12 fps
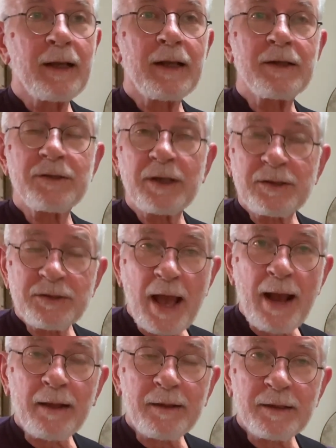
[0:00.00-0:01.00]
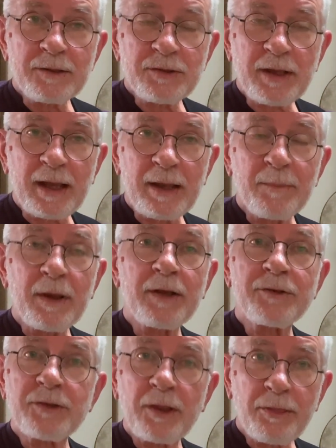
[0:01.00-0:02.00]
is exactly the same
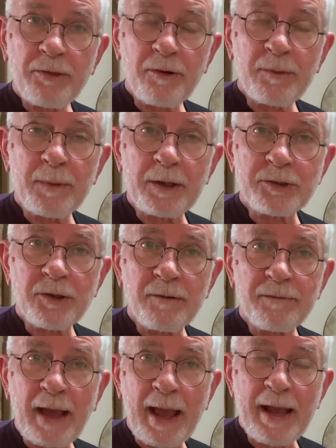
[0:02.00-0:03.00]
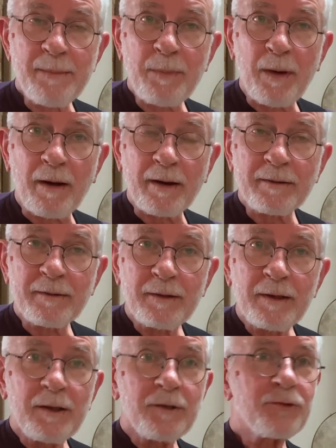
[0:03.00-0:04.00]
as the third measure of the A part.
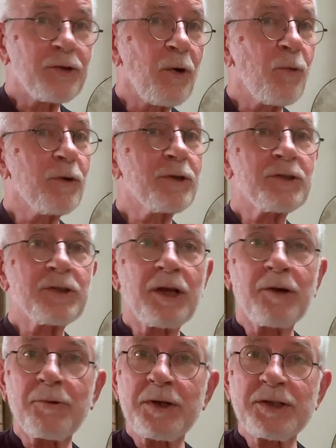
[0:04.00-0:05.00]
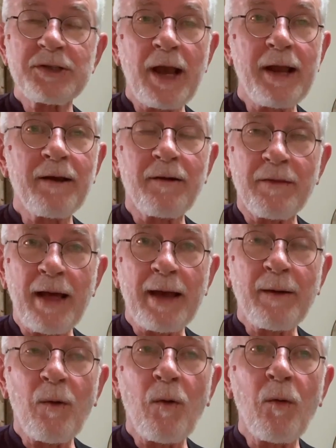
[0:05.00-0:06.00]
So we're just going to recycle that
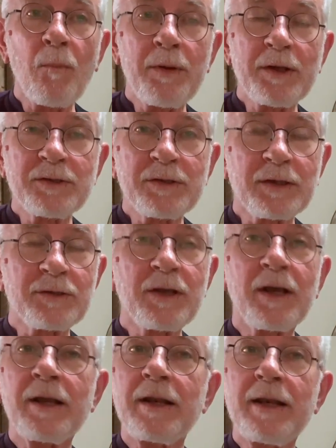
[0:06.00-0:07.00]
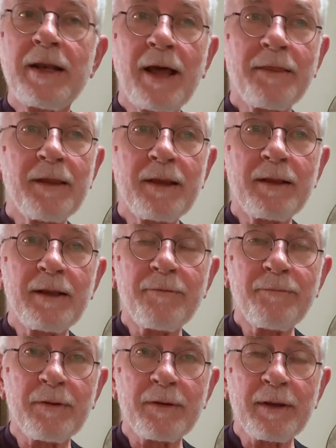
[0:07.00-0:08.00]
whole business. Nothing
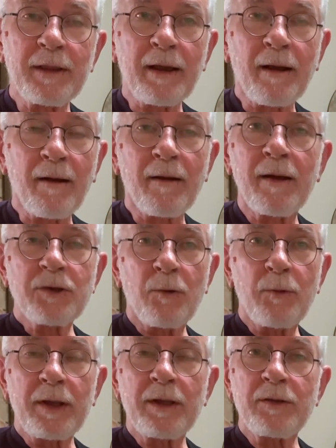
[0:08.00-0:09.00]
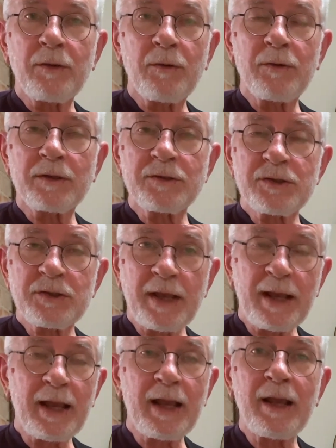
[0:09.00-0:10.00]
different there. So we can do the
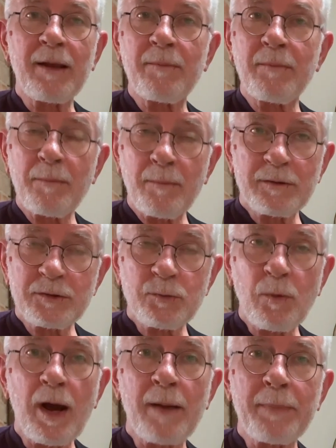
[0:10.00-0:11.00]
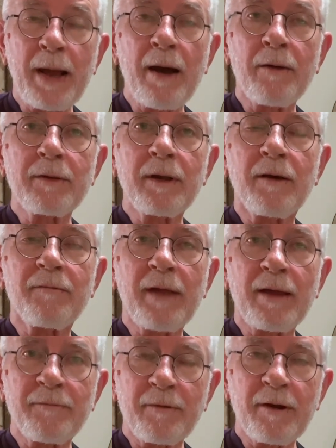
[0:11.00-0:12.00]
same swap out of
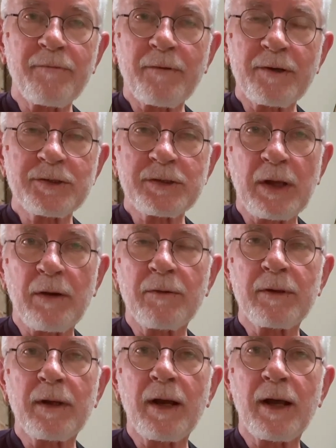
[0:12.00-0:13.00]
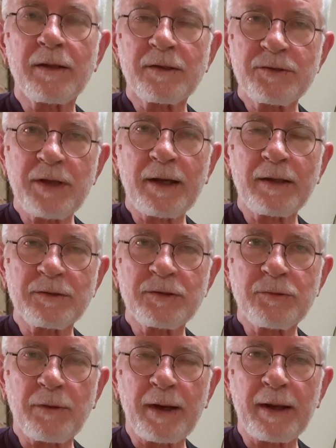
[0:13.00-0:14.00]
that very first note on the second
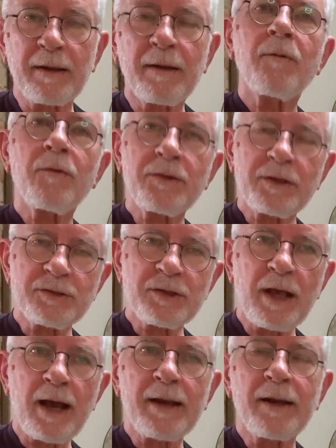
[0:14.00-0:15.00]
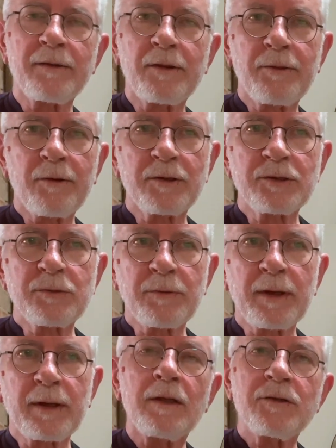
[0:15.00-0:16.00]
string with the slide on the third
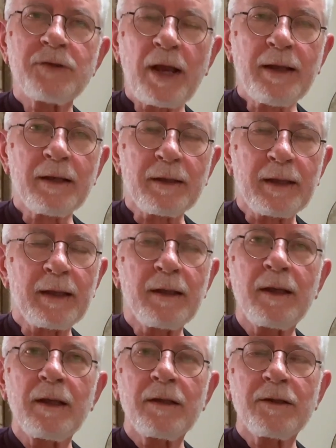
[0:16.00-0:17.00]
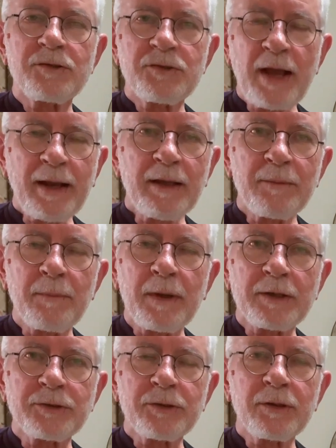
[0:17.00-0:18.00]
string. Secondly, the second
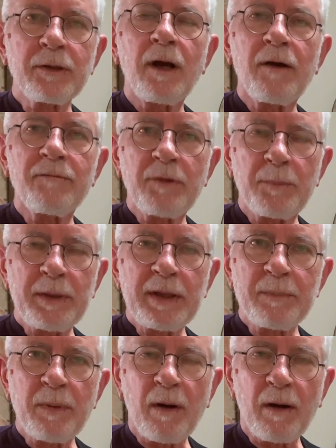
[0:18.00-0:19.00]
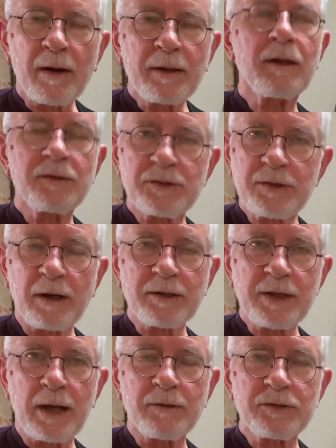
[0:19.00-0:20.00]
measure of the B part
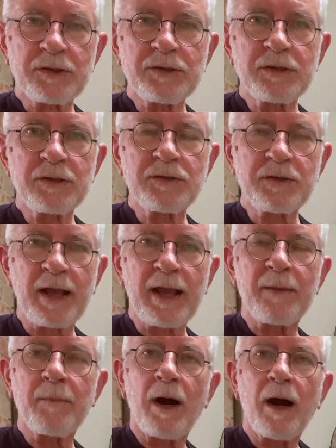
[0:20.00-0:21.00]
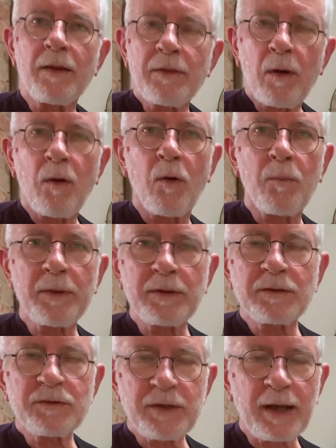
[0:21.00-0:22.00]
starts out just the same on the
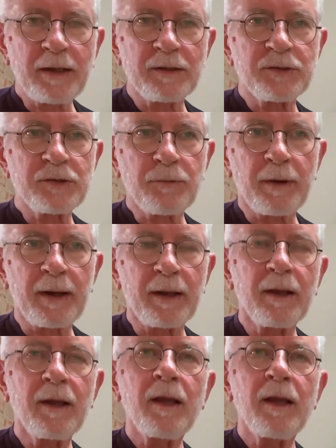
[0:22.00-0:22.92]
open second string.